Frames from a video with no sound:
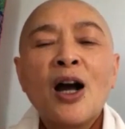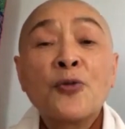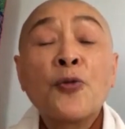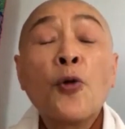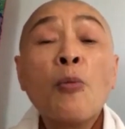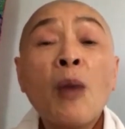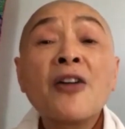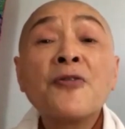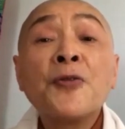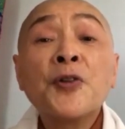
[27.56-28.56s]
for my
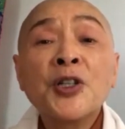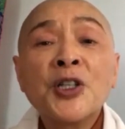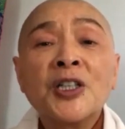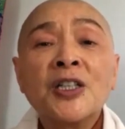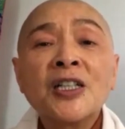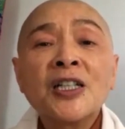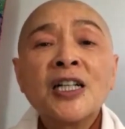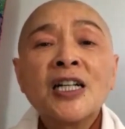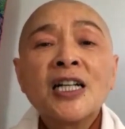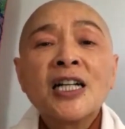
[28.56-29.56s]
further
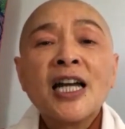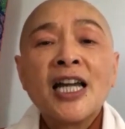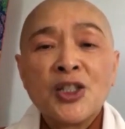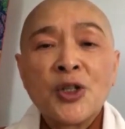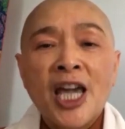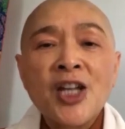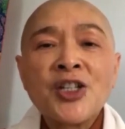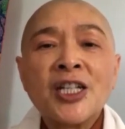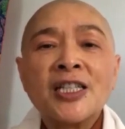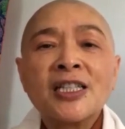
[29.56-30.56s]

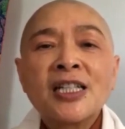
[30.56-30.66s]
education.